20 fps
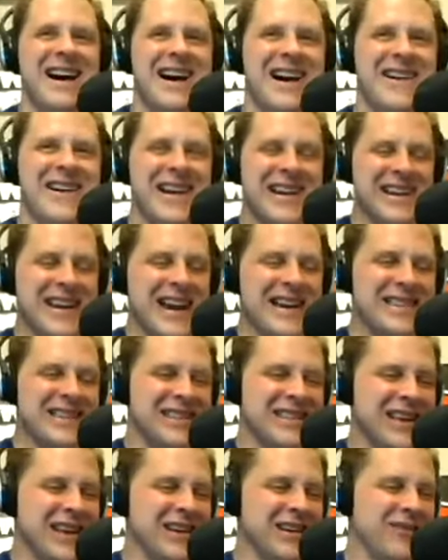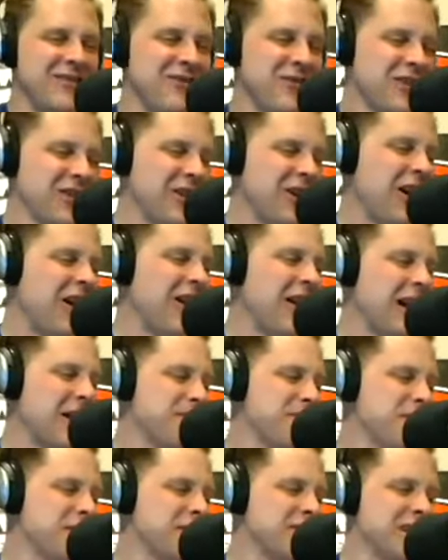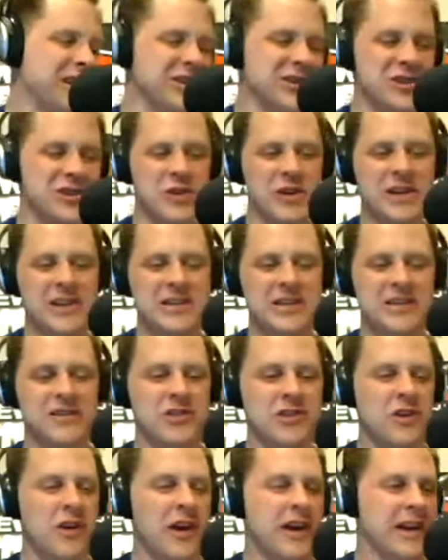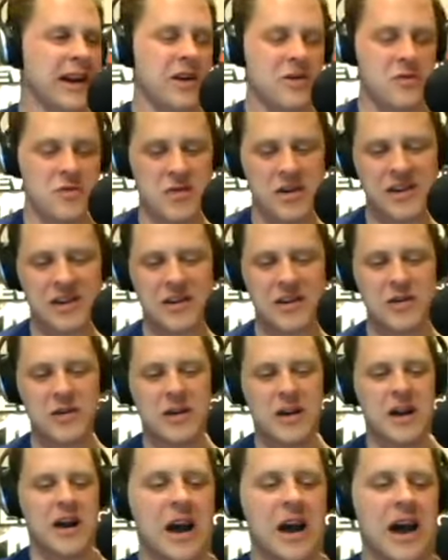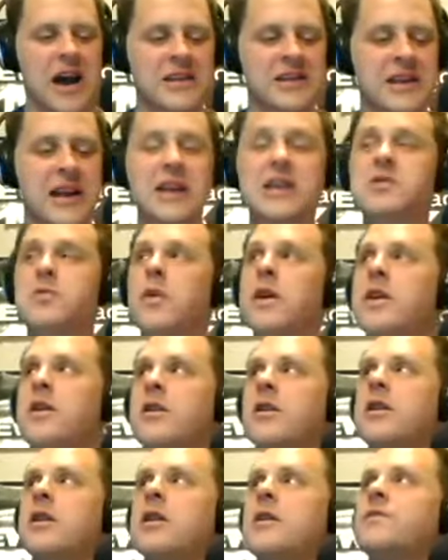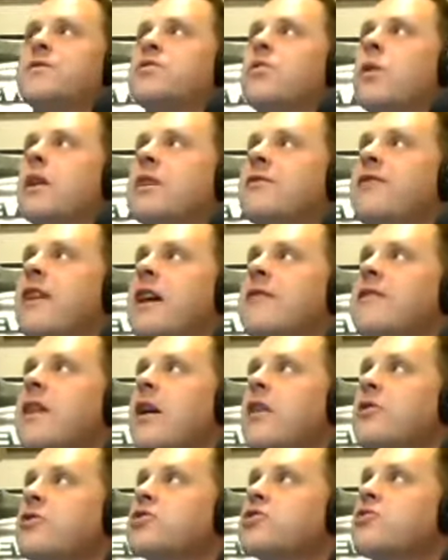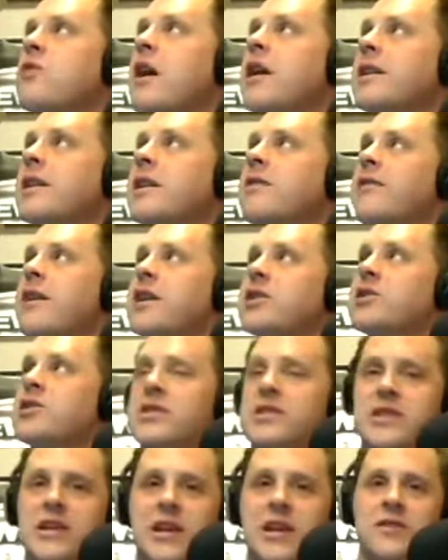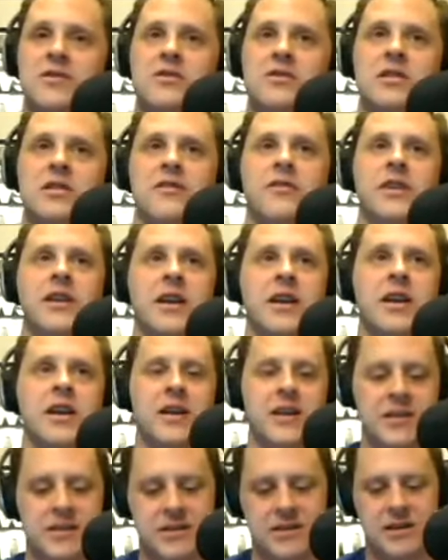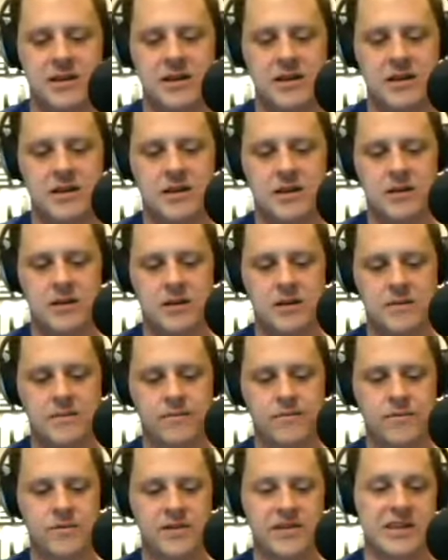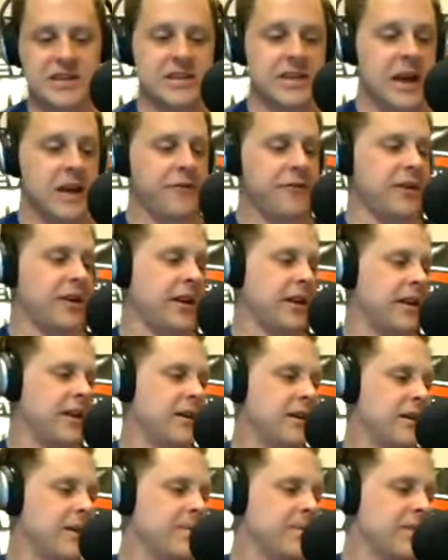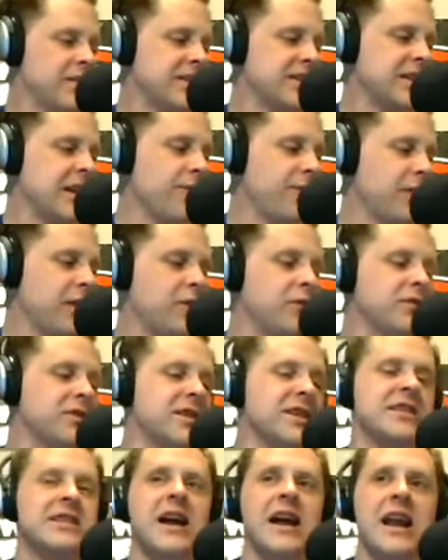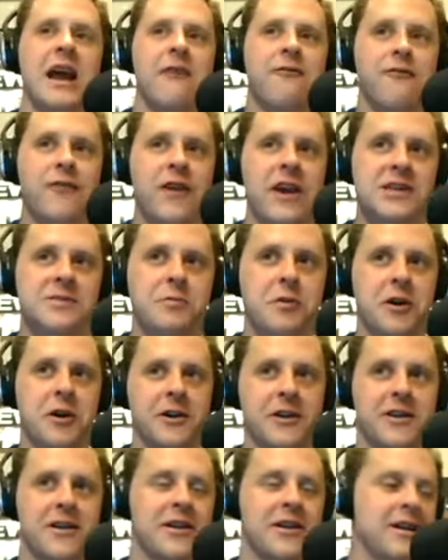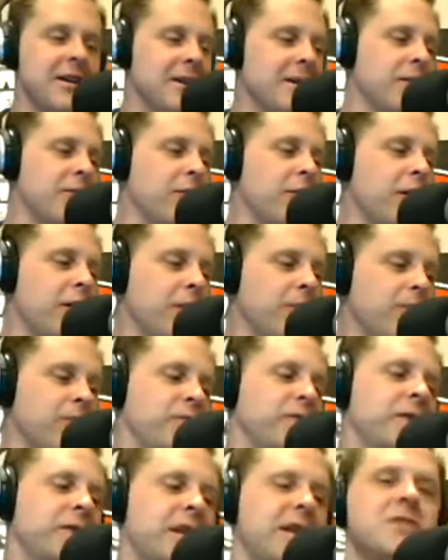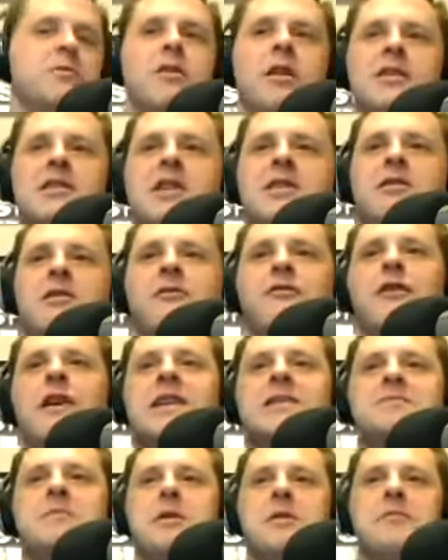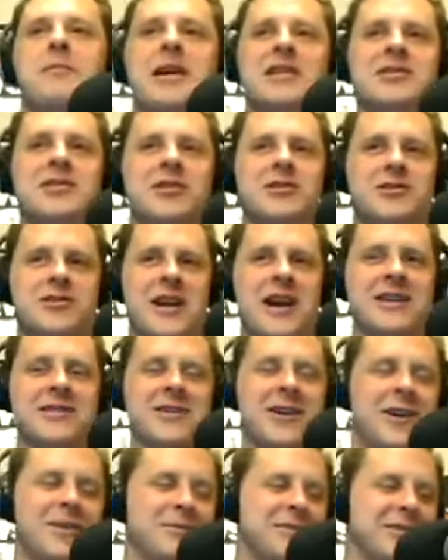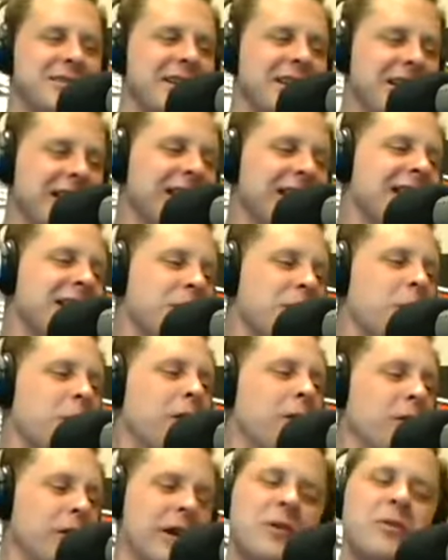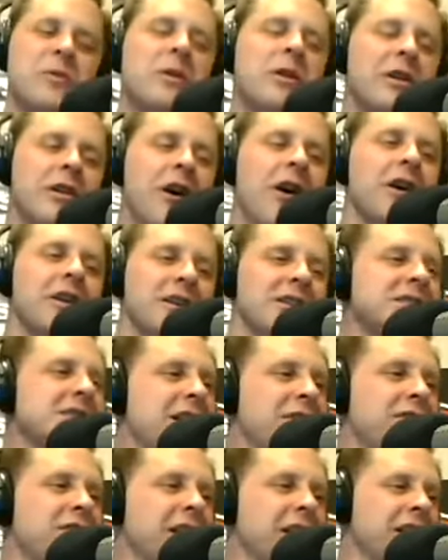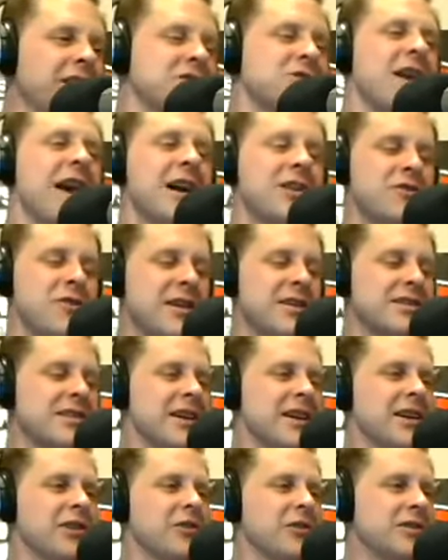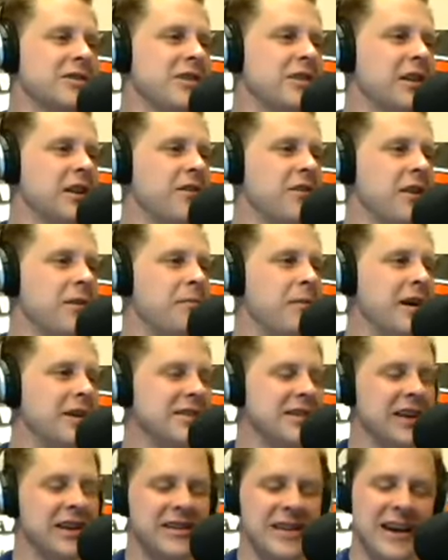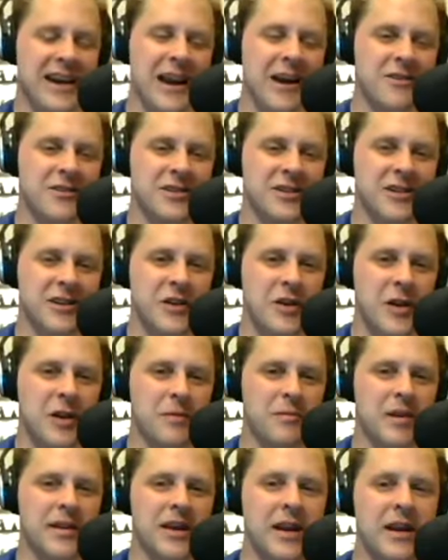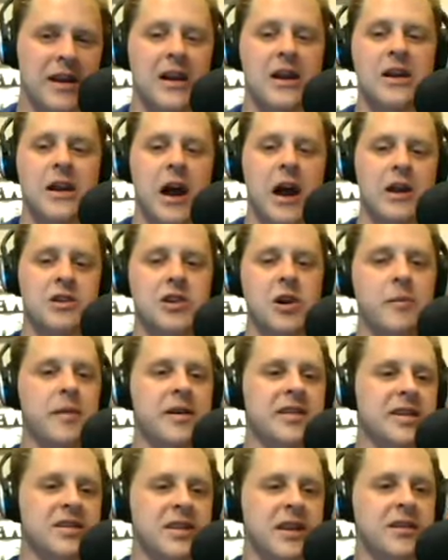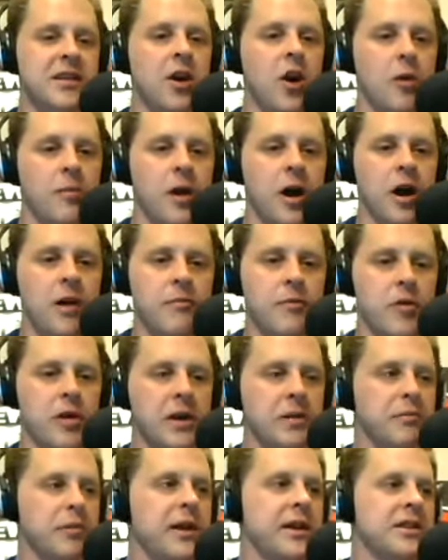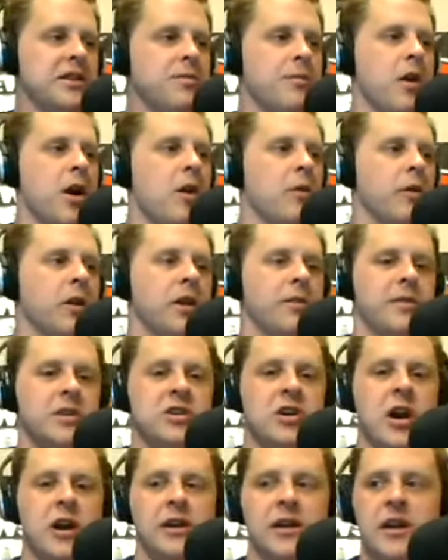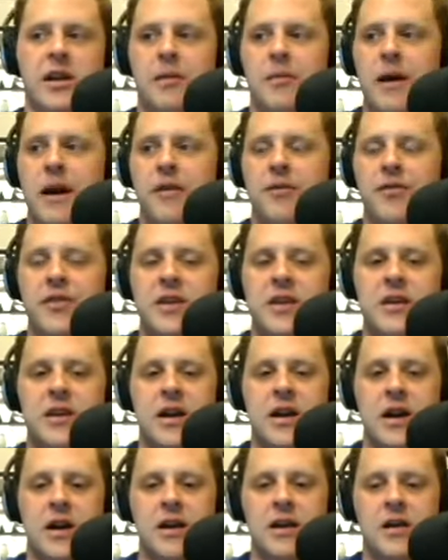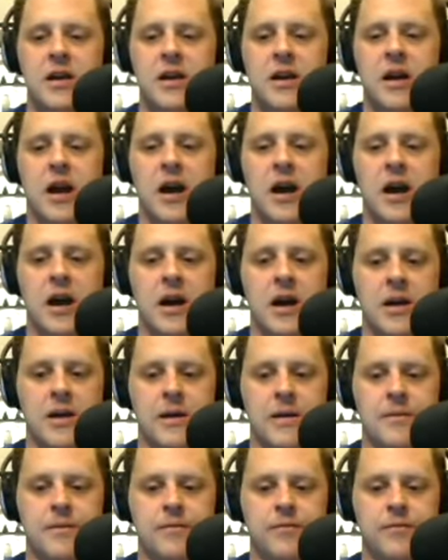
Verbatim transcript: All right, Kathy, thank you for the call. I appreciate you joining us on the show. I got to run here. Uh, today's winner, $25 Schrock Innovations gift certificate is Stephanie. Stephanie, who does not have Facebook. Well, Guess what? I'll send you a Facebook message. At, no, I'm just kidding. We'll, we'll call you, Stephanie, and get your address. Christine will give you a buzz and get that out to you here on Monday. Uh, don't miss us on the Omaha Morning Blend tomorrow. We're going to be talking about the, uh, uh,